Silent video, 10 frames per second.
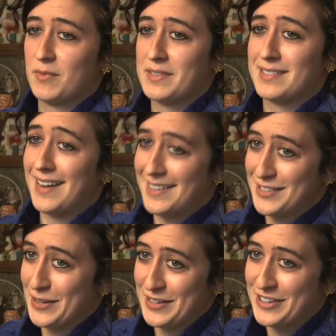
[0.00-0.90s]
was
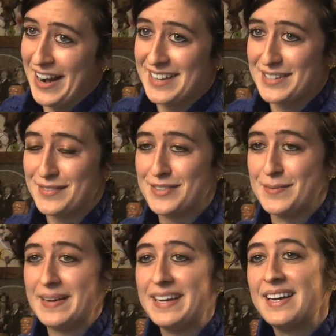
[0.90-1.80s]
not so attractive
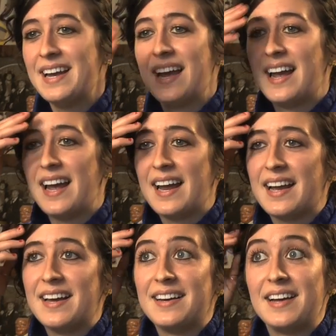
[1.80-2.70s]
to me,
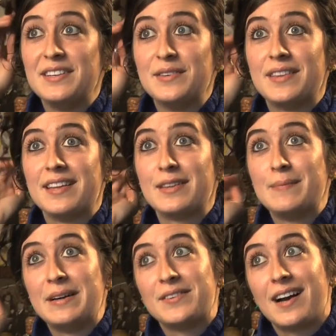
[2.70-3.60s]
and I knew that the
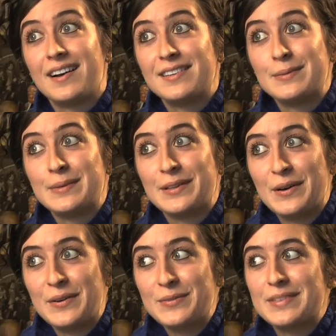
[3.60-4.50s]
male condom
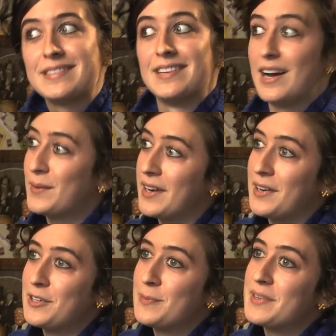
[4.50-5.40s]
alone was not
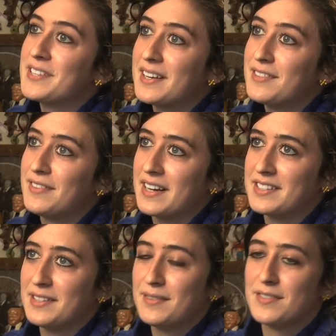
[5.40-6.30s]
100%
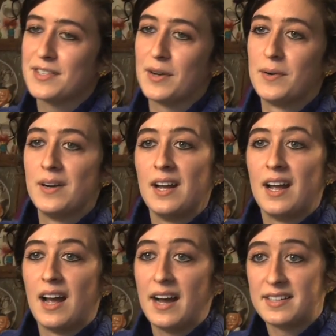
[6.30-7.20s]
effective, so
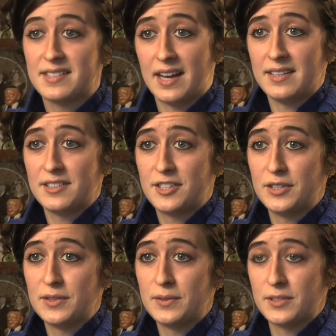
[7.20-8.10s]
I decided
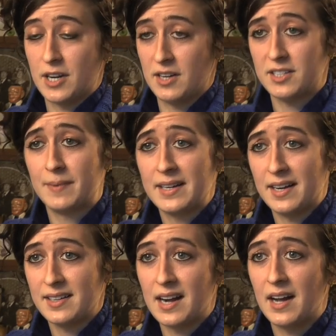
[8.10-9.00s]
to talk to my
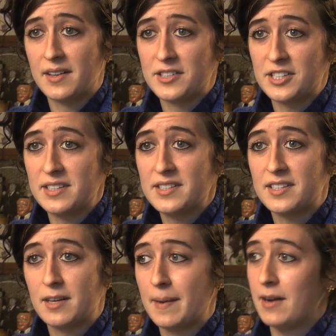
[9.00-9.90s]
gynecologist
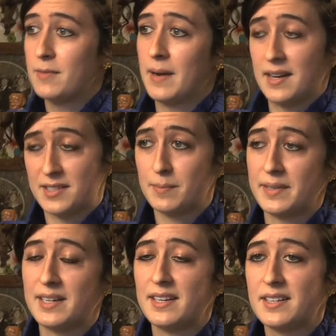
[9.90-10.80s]
about
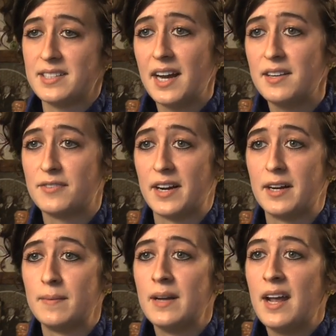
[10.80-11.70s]
possibly getting a
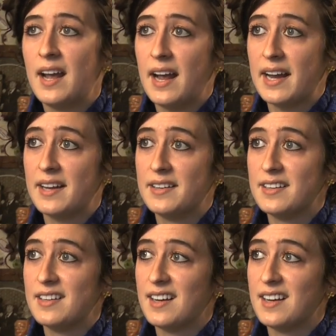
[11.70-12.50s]
diaphragm. And